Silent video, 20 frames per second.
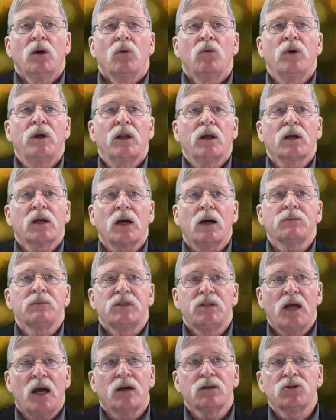When it
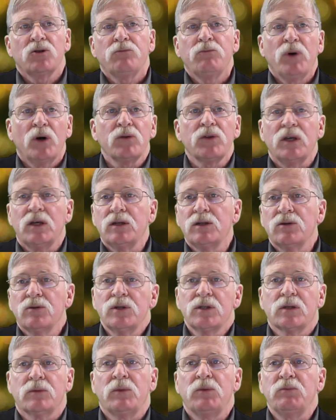comes down to both
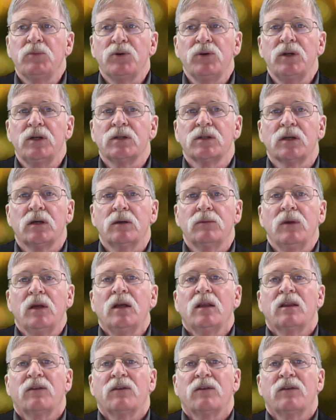Hinduism and Buddhism,